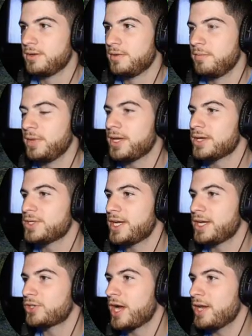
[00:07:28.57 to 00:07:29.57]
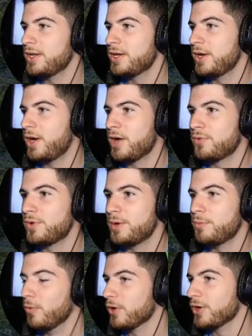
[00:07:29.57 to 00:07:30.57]
Because I tried to offer
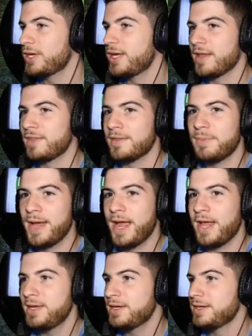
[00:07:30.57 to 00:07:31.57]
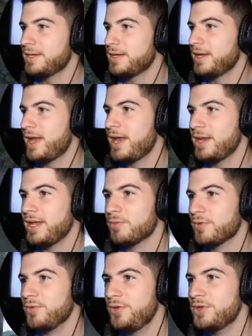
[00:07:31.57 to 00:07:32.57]
him work at the bank, and he
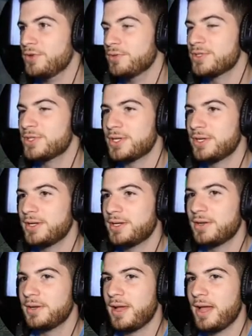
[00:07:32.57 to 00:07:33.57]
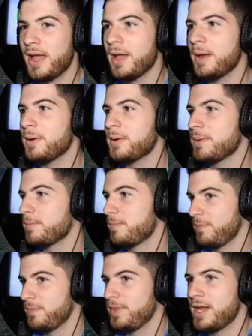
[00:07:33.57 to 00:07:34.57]
refused, and
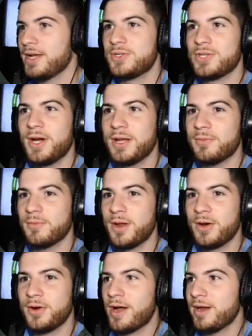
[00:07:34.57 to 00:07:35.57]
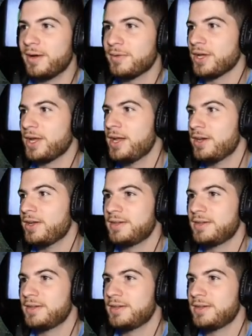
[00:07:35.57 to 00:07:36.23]
then I saw him running around with a gun.